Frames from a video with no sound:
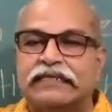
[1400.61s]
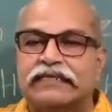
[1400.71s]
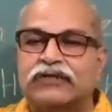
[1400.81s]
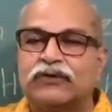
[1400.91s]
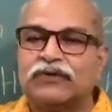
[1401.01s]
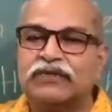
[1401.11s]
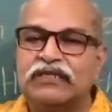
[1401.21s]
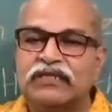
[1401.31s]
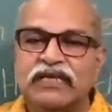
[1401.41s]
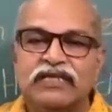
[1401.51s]

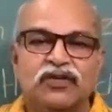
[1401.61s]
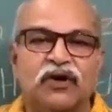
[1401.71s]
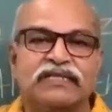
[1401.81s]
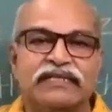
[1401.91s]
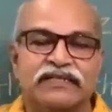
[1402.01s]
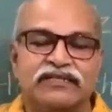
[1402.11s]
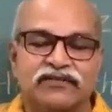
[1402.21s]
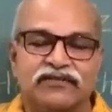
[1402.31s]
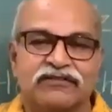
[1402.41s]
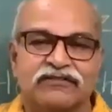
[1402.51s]
So each
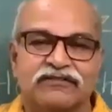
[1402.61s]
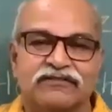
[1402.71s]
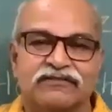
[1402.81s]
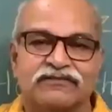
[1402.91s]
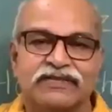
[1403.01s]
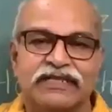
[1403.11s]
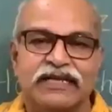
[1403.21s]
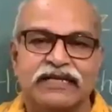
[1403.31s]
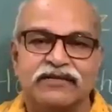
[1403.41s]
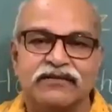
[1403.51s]
oscillator, when
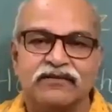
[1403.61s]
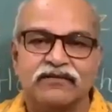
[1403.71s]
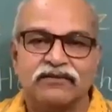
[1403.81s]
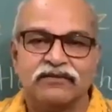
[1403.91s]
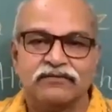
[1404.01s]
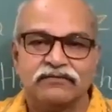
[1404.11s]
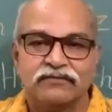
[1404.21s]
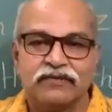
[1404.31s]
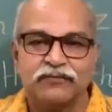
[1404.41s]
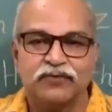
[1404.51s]
it
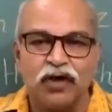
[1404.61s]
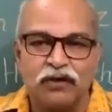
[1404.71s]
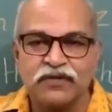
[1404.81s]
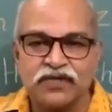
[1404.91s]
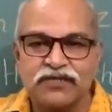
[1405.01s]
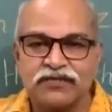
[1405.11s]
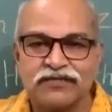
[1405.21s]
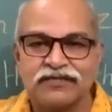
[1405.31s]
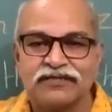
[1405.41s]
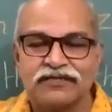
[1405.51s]

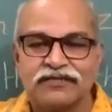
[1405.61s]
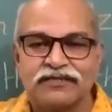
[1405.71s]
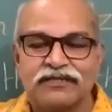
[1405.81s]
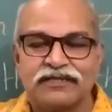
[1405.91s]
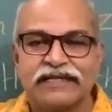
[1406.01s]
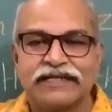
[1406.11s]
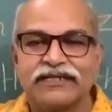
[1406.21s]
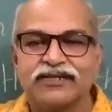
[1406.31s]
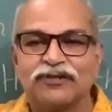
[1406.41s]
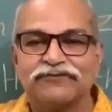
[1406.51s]
absorbs
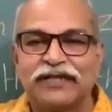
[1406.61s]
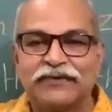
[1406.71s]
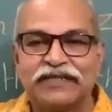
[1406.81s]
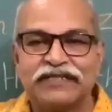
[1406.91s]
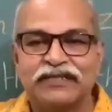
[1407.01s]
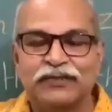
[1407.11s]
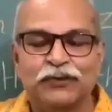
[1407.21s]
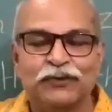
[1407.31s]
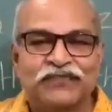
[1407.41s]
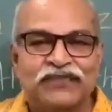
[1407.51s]
radiation of frequency
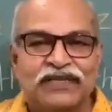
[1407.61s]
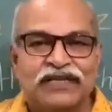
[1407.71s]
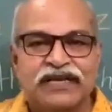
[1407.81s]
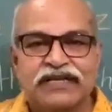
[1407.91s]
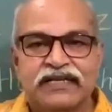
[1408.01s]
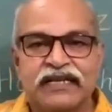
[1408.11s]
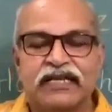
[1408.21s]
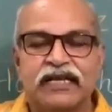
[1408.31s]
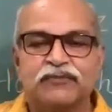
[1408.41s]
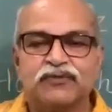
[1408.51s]
nu, it
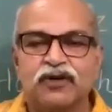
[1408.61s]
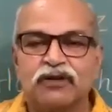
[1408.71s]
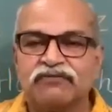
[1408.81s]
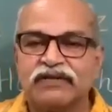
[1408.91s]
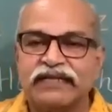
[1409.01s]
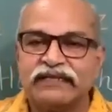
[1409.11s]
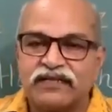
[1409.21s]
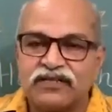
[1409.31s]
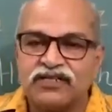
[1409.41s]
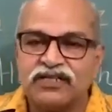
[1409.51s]
can absorb
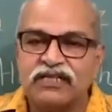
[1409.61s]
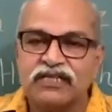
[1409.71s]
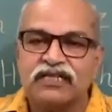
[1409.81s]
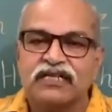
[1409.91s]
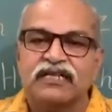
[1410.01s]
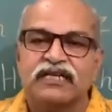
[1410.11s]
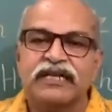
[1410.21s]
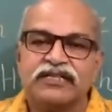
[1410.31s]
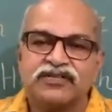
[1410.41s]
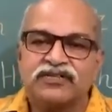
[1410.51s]
energy
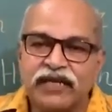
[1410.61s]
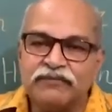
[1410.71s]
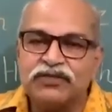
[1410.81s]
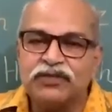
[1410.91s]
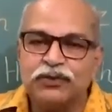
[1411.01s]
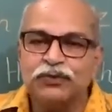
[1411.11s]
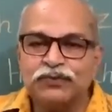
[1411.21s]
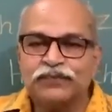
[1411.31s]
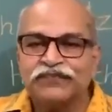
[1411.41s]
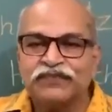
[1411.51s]
h times
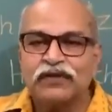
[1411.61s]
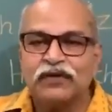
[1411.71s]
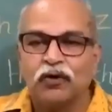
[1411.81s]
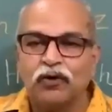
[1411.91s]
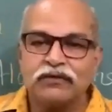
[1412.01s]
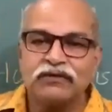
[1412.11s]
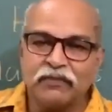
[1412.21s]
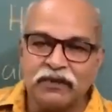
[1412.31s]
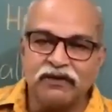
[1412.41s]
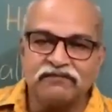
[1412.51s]
nu, or
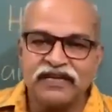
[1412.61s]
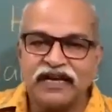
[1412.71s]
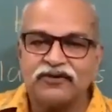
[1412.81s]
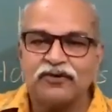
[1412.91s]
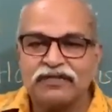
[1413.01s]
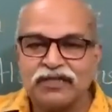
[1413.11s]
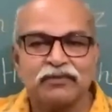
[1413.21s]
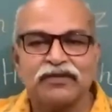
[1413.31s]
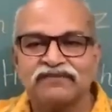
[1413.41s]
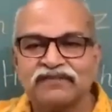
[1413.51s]
double of that, or
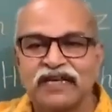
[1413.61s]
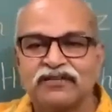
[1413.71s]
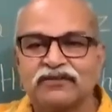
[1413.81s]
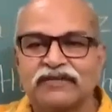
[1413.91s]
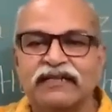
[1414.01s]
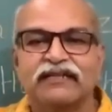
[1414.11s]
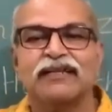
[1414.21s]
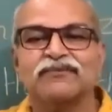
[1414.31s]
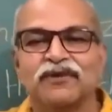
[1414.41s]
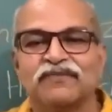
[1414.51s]
triple of that, or 10
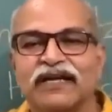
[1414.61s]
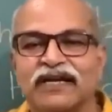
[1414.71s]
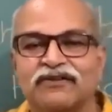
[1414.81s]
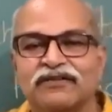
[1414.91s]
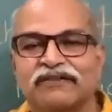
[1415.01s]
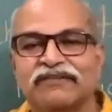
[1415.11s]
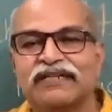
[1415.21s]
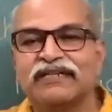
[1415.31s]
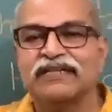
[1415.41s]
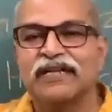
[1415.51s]
times of that, or
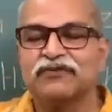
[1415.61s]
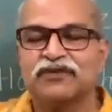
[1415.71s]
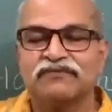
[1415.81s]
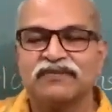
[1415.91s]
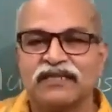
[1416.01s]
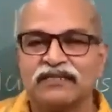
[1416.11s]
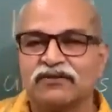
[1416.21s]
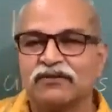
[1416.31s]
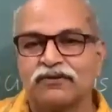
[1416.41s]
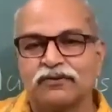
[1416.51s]
17 times of
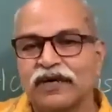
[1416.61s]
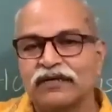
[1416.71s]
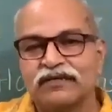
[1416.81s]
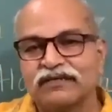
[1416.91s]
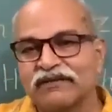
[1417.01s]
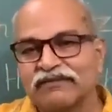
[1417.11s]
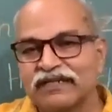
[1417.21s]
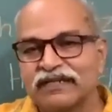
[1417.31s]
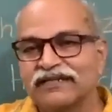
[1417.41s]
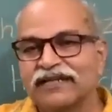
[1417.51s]
that, or
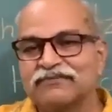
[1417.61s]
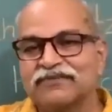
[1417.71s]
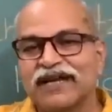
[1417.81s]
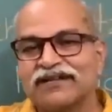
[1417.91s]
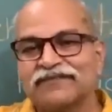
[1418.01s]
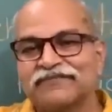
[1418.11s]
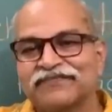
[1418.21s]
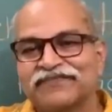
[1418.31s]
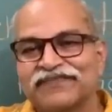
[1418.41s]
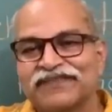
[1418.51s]
217 times
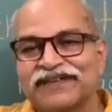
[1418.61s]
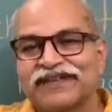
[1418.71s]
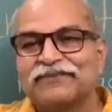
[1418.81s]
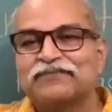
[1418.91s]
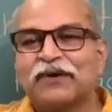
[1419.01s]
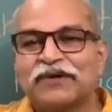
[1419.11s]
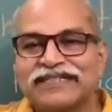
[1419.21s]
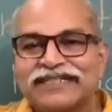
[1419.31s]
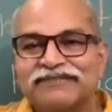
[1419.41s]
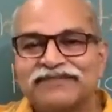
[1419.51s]
that.
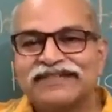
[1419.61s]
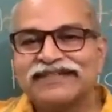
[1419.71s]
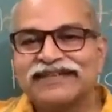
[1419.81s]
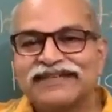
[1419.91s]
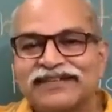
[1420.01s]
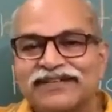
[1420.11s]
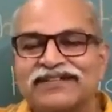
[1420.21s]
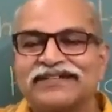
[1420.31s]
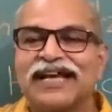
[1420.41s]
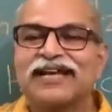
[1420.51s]
Positive
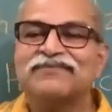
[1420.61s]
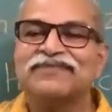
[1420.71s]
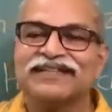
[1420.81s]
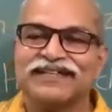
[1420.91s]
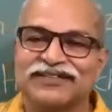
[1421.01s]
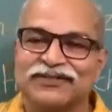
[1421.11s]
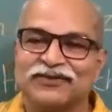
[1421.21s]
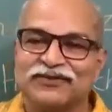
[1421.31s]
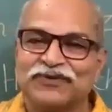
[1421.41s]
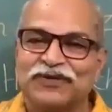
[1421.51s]
integers times h
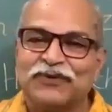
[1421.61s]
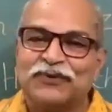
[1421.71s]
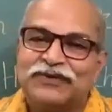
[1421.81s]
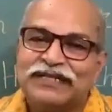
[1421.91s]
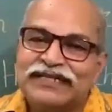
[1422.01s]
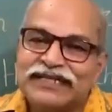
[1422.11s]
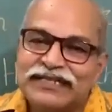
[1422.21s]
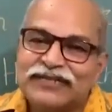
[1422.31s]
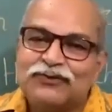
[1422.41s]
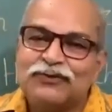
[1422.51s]
nu.
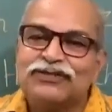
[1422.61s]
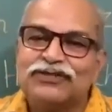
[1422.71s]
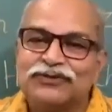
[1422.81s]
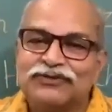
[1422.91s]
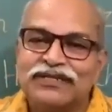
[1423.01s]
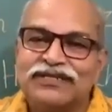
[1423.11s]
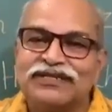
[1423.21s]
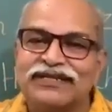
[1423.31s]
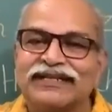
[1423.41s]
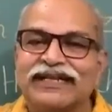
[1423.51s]
Only in those
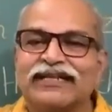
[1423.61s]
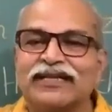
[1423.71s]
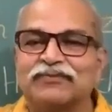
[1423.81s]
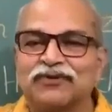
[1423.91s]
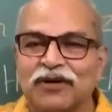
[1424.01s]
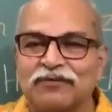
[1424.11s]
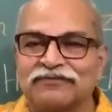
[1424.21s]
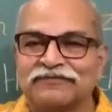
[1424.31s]
units it can absorb.